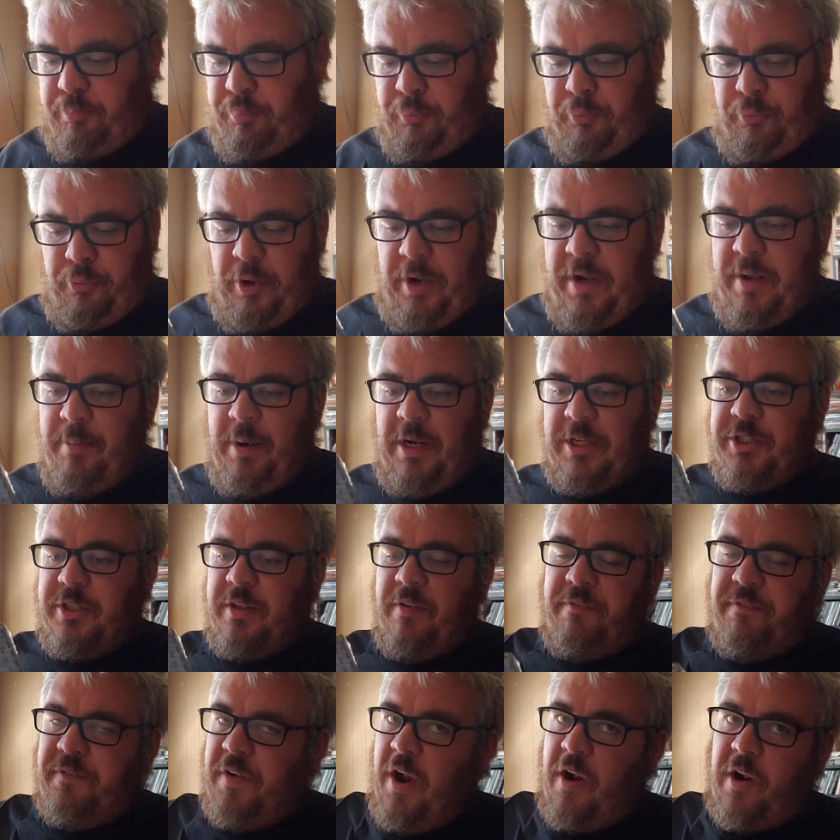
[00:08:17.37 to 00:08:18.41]
pretty much the
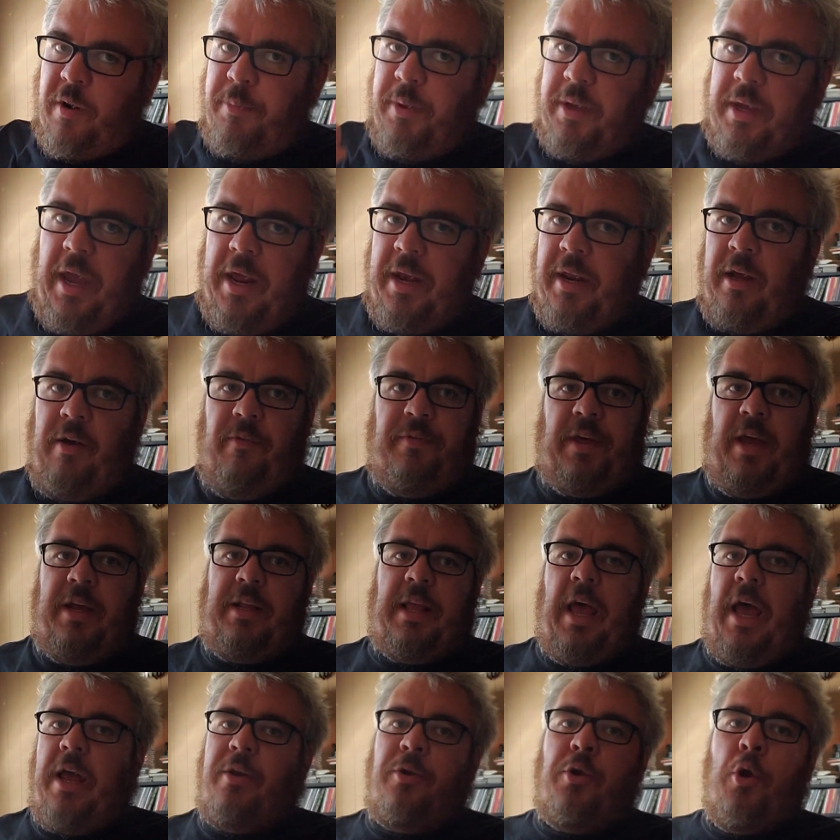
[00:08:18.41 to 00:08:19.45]
very beginning of
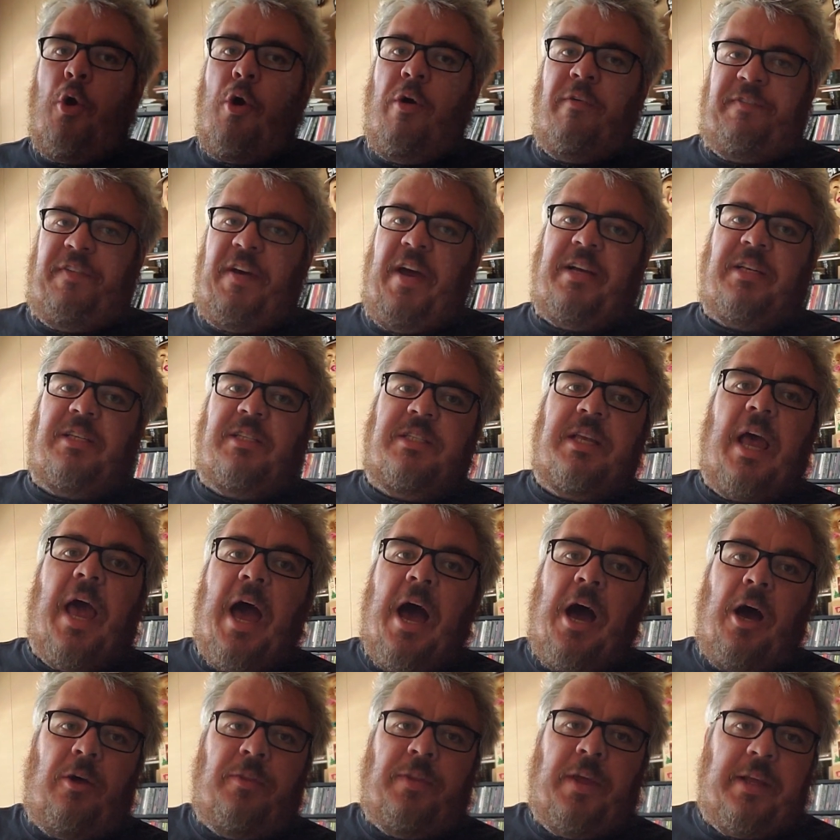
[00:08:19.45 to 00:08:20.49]
that No Effects
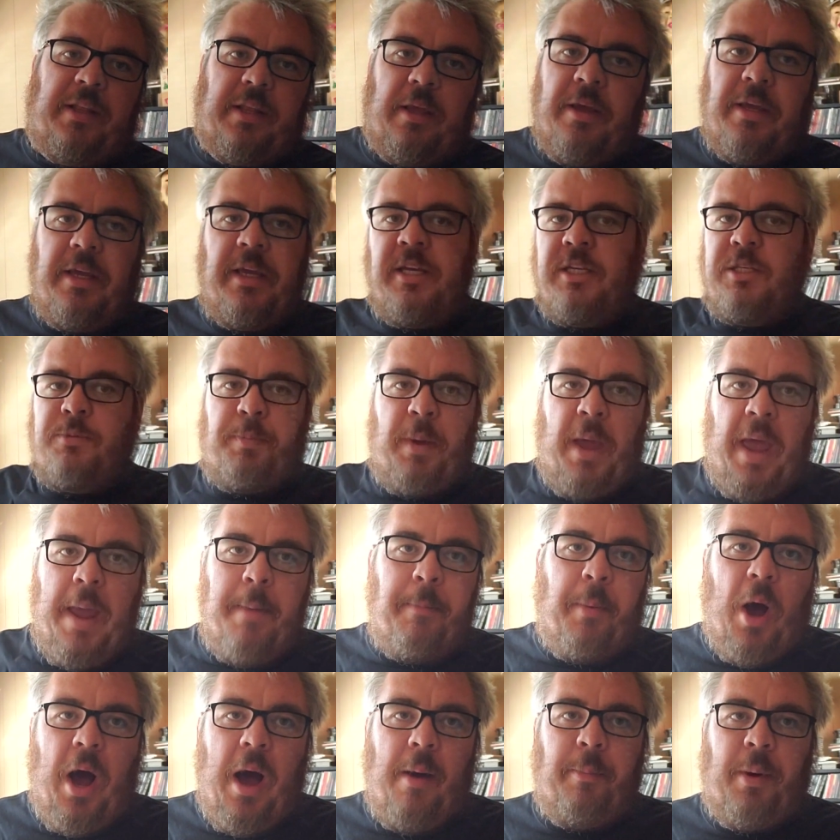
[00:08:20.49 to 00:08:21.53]
sound, the East Bay
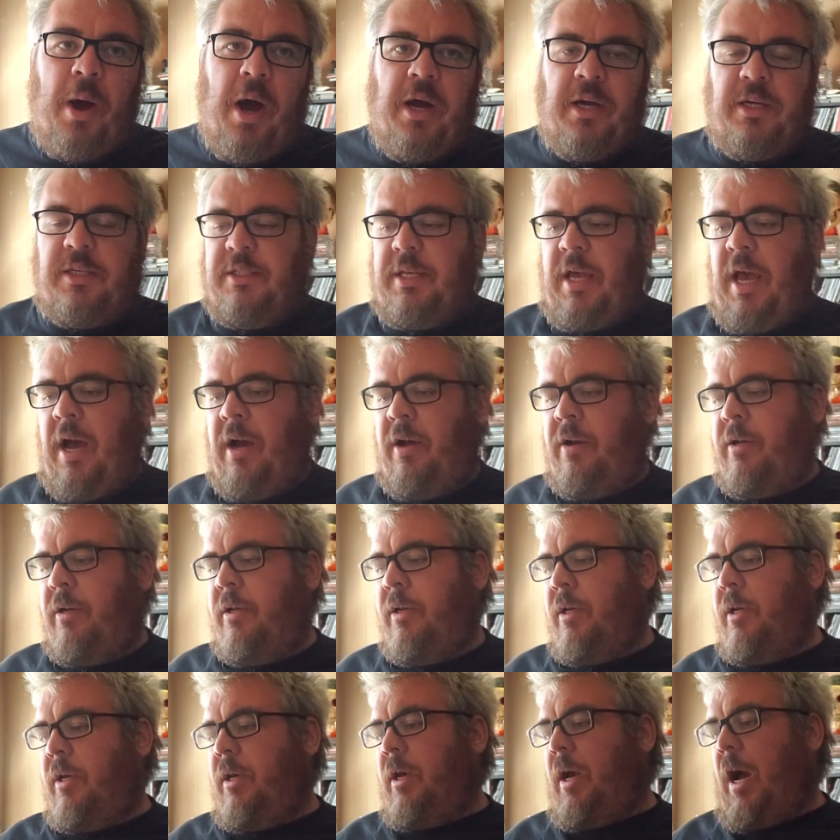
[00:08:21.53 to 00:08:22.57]
pop punk sound
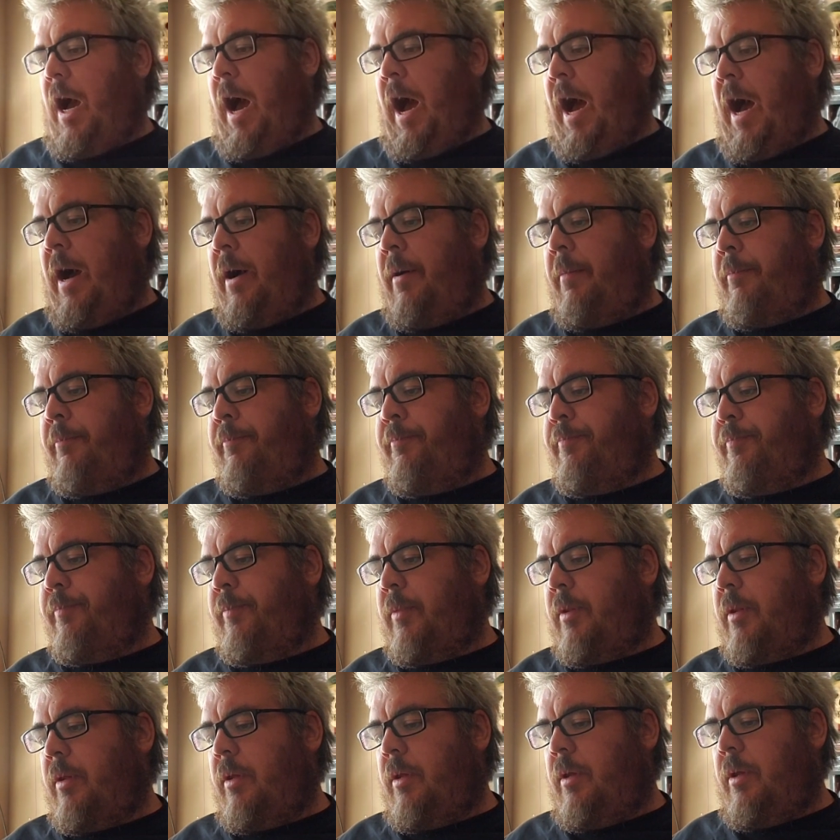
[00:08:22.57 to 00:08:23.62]

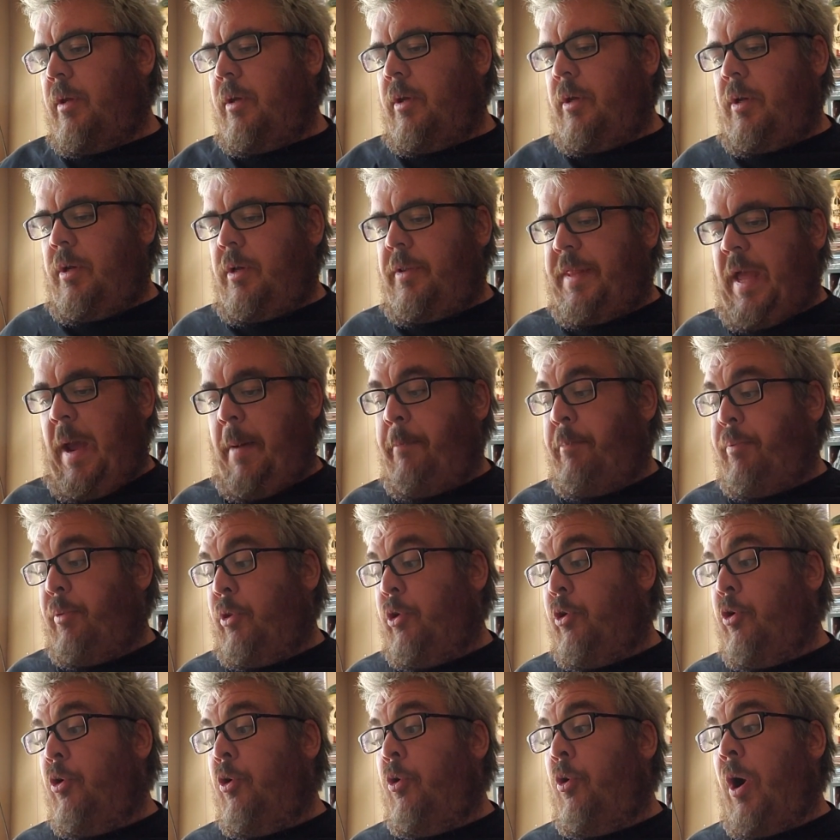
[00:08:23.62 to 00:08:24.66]
that
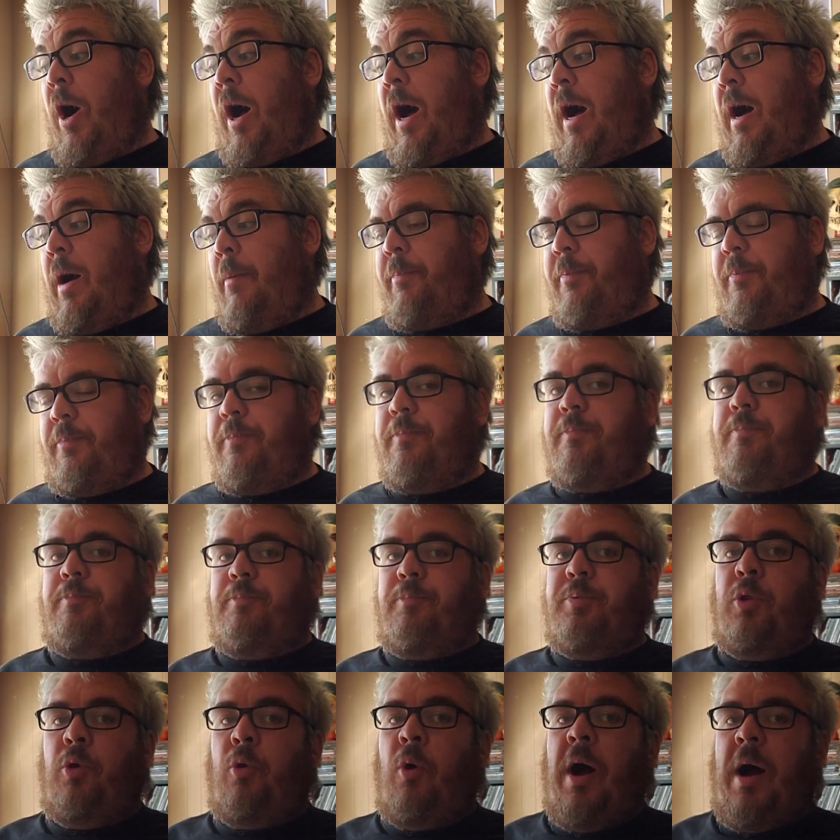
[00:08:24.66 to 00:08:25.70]
blew up,
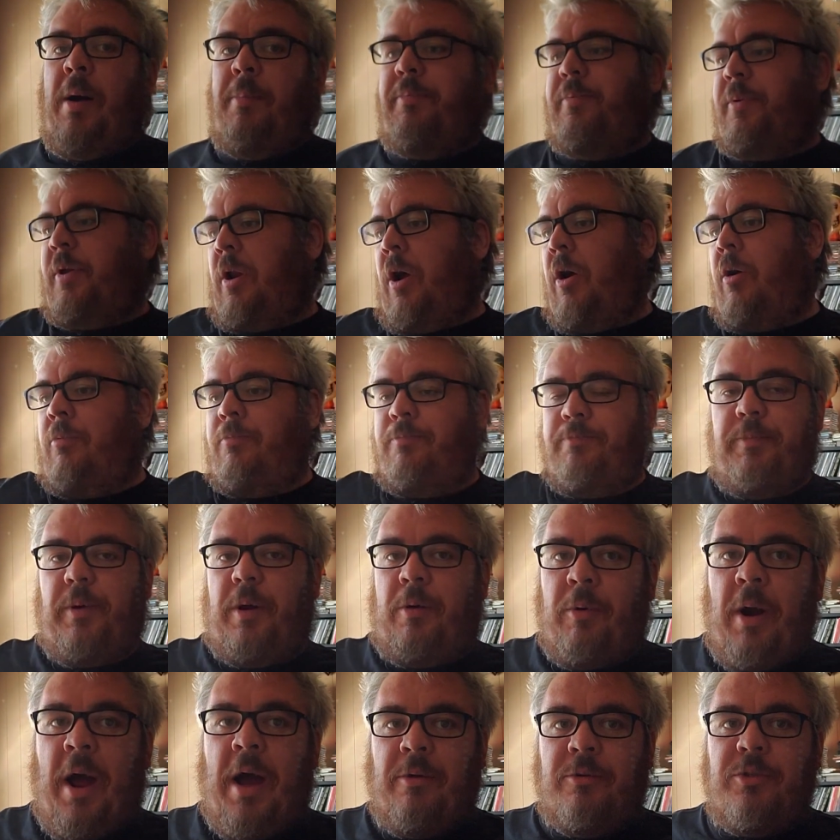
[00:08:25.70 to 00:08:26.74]

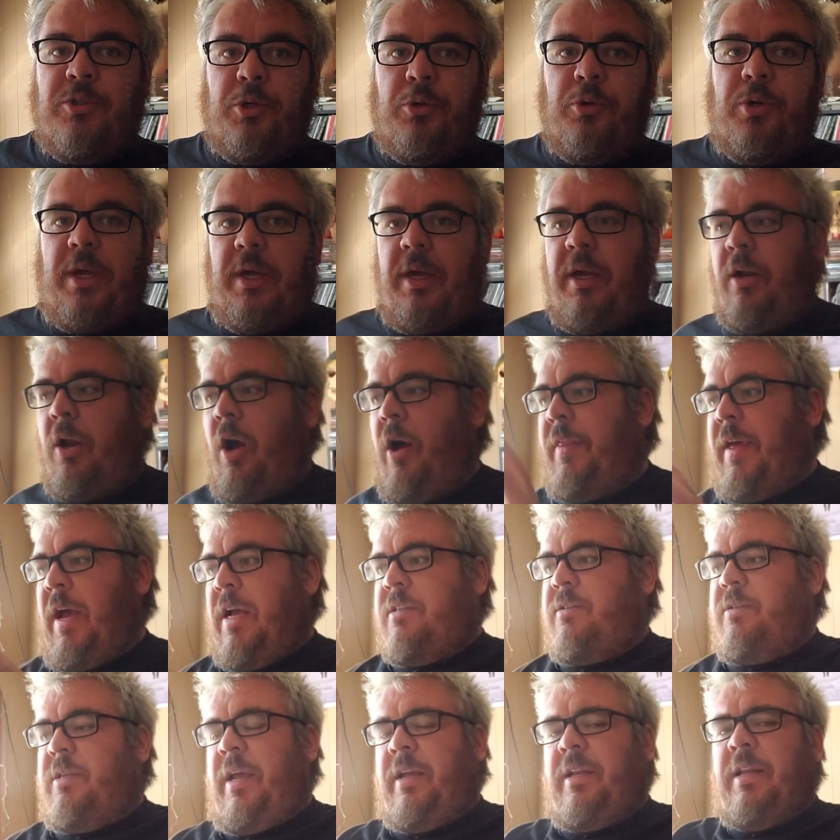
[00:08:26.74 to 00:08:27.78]
around Dookie and all
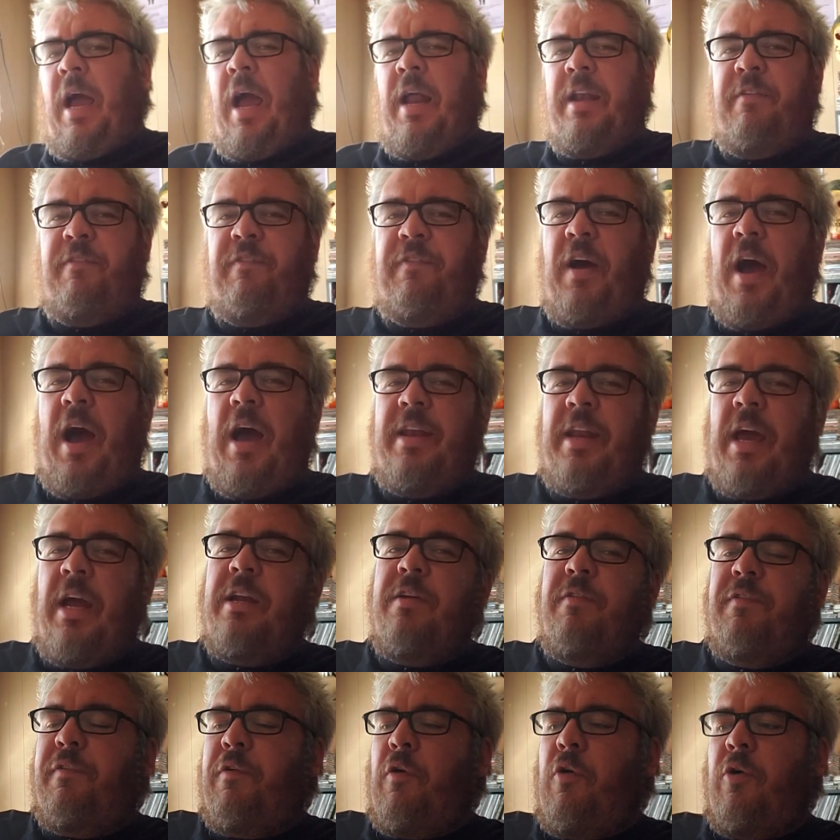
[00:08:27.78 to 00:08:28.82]
that. 95,
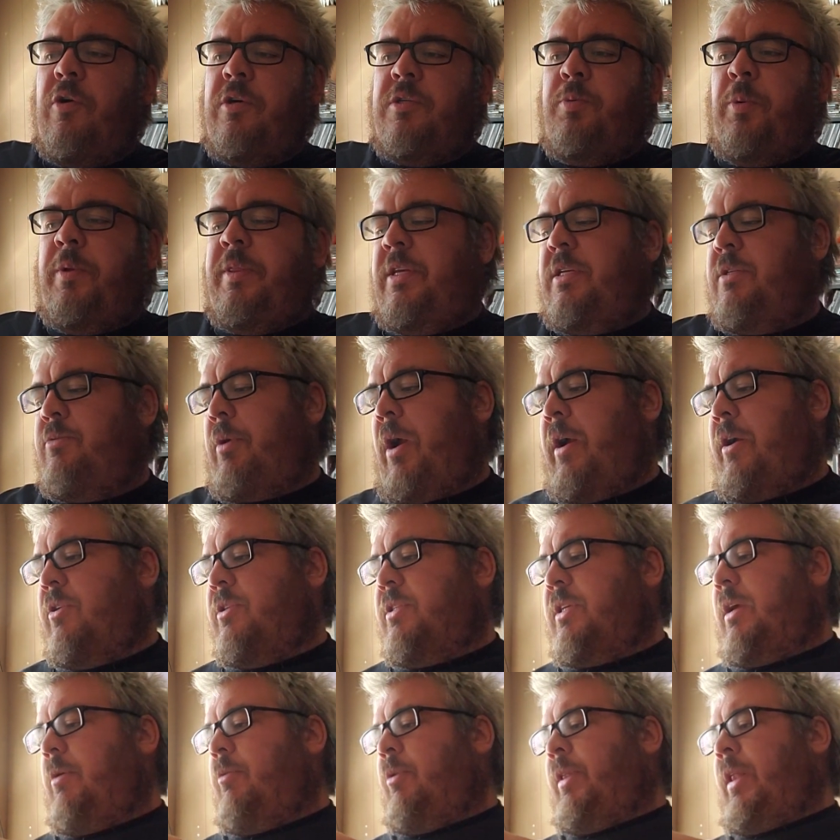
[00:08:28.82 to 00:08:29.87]
94 is when these records
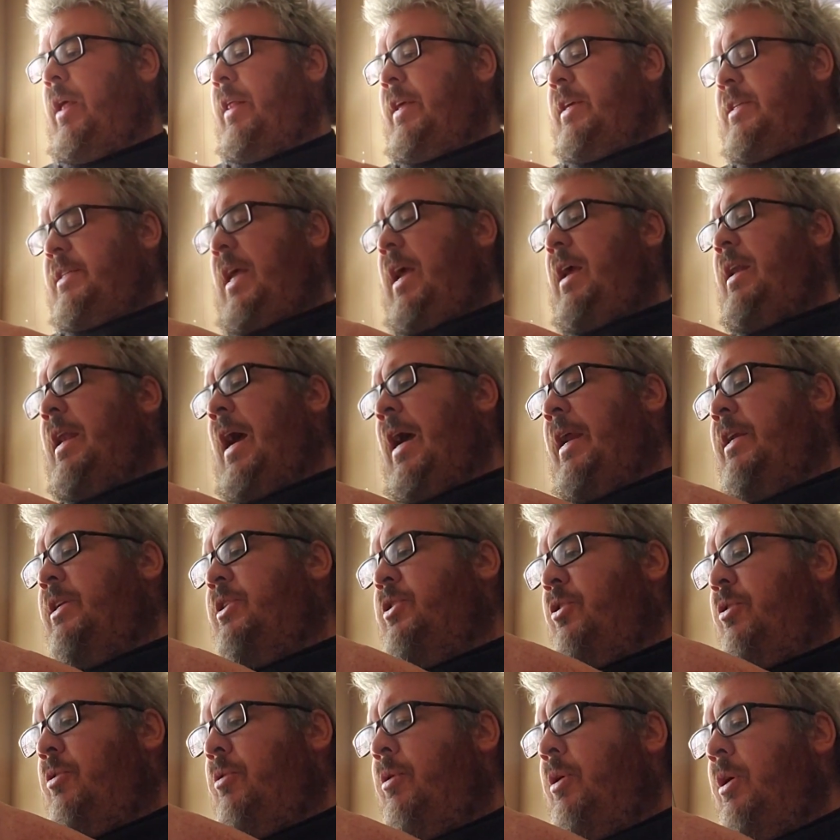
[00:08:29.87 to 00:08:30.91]
came in. This came in
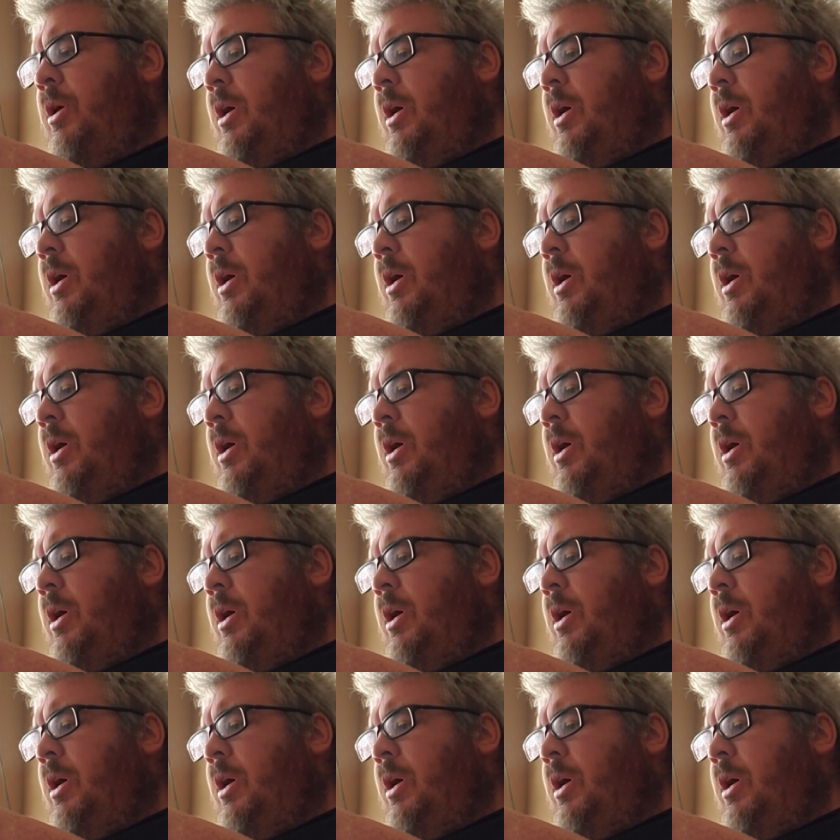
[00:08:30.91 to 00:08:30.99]
92.